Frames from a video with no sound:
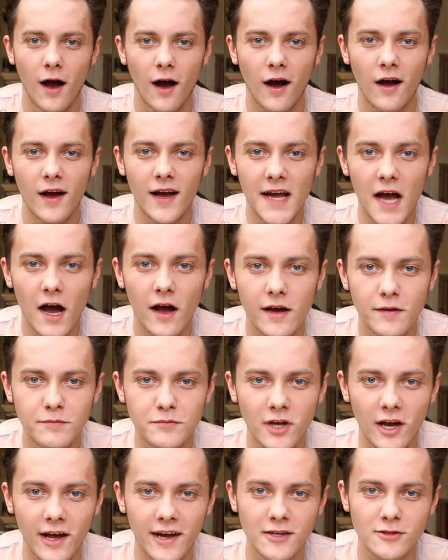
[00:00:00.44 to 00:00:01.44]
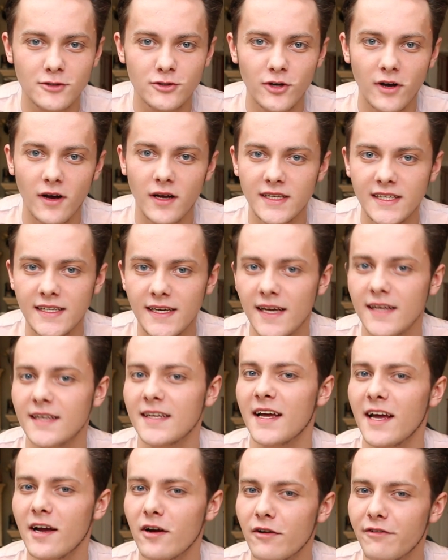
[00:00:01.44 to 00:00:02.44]
Hi, I'm Tyger Drew-Honey,
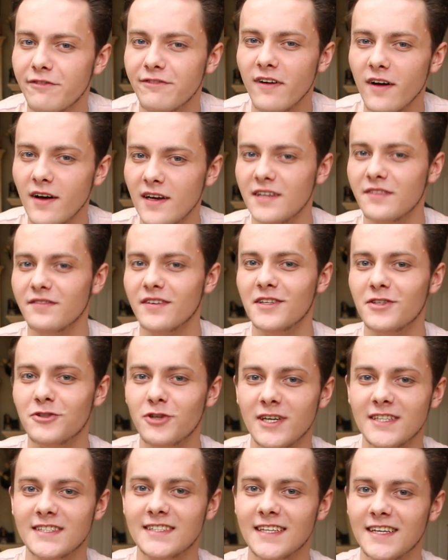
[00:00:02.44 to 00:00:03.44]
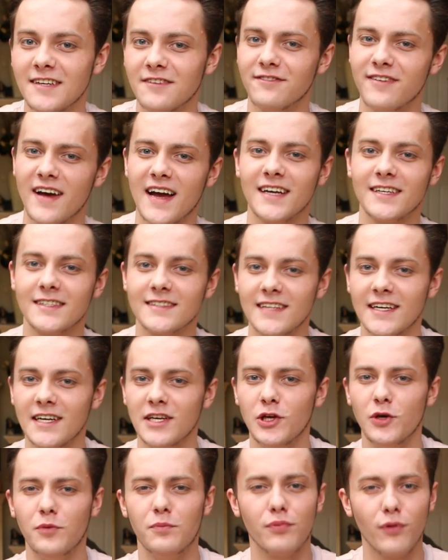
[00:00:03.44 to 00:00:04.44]
and here are five interesting facts that
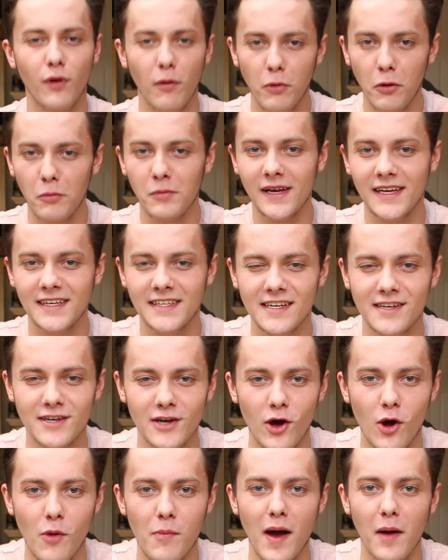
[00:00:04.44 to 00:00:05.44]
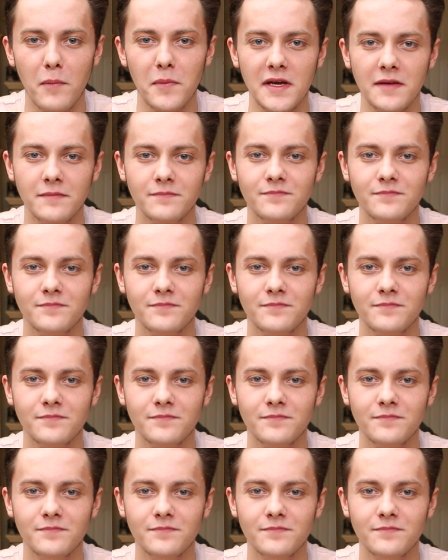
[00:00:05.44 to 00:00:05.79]
you probably didn't know about me.